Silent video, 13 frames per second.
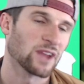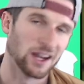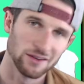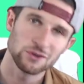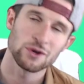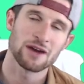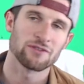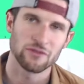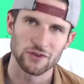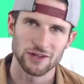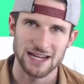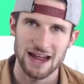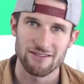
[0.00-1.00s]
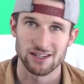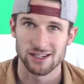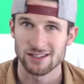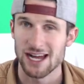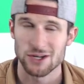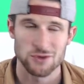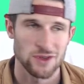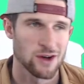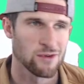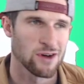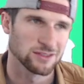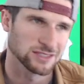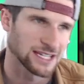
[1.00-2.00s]
If you ever feel like having a Clash Without
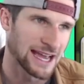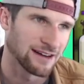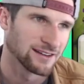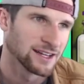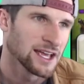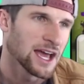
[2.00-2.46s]
Walls account,